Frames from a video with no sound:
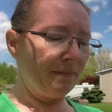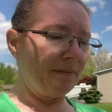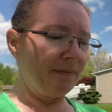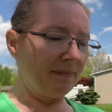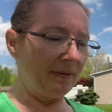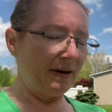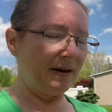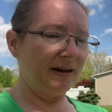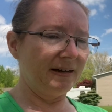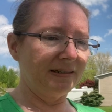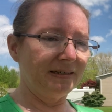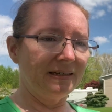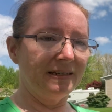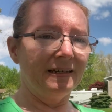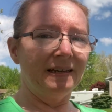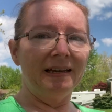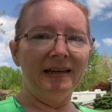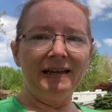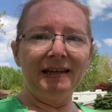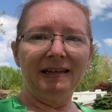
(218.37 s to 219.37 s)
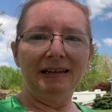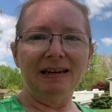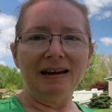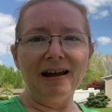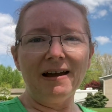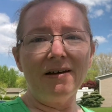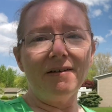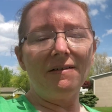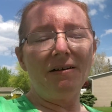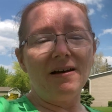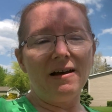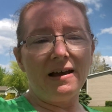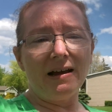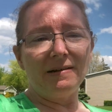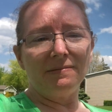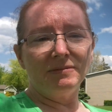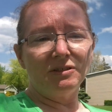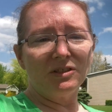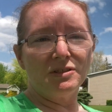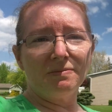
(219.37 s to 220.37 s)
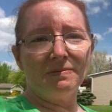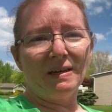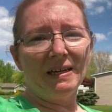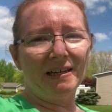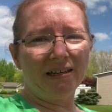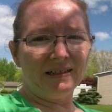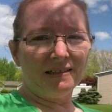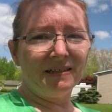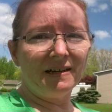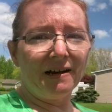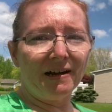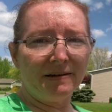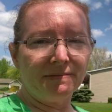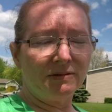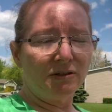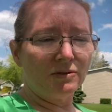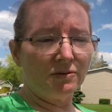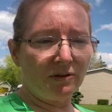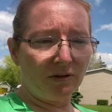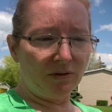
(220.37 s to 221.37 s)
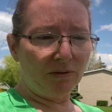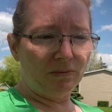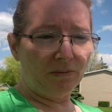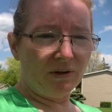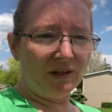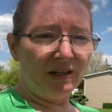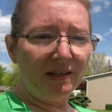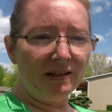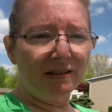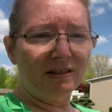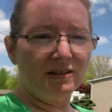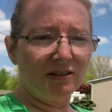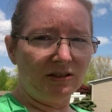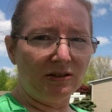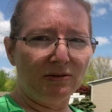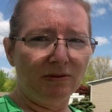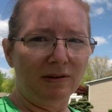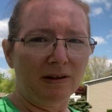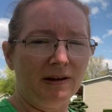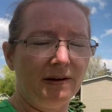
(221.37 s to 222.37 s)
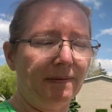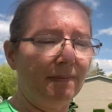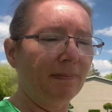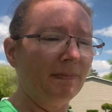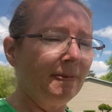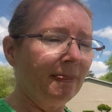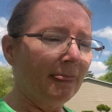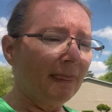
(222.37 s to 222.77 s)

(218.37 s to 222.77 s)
but now I'm just making time during the week to do them.